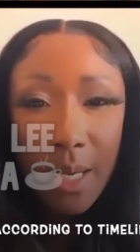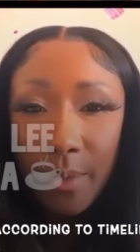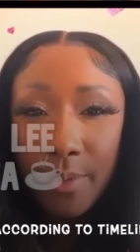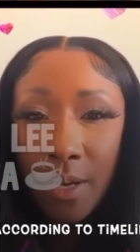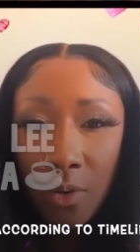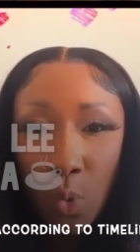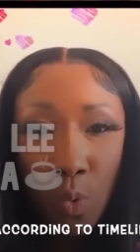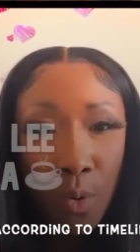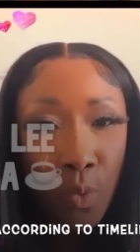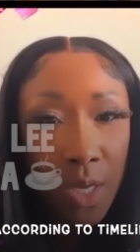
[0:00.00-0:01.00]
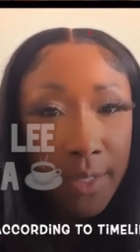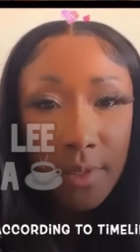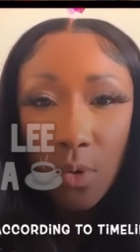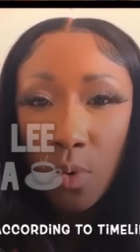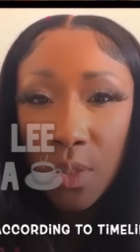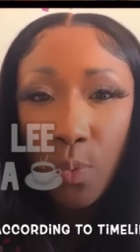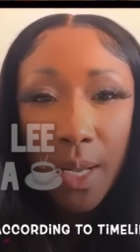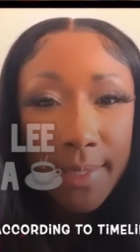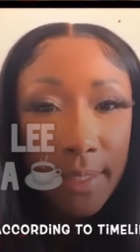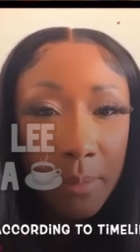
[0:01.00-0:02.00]
I don't know. Going once, going
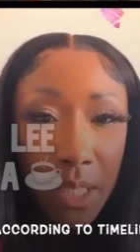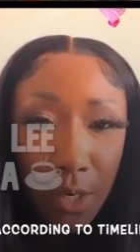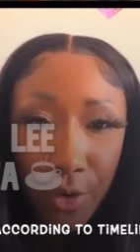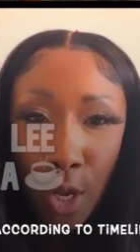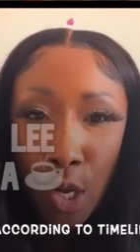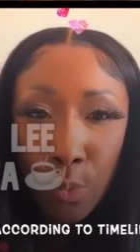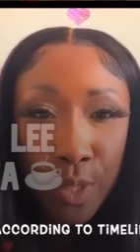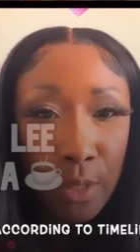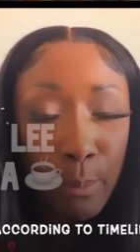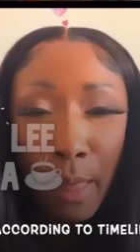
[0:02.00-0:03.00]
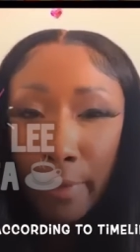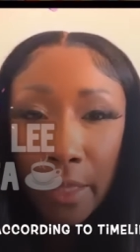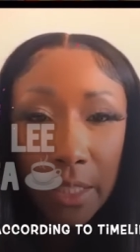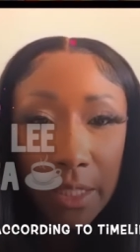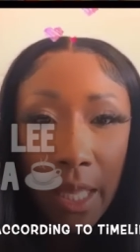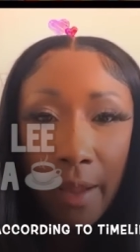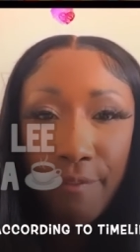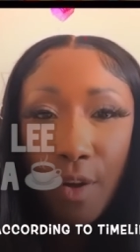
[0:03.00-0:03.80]
twice. Let me hear y'all. What the belly looking like?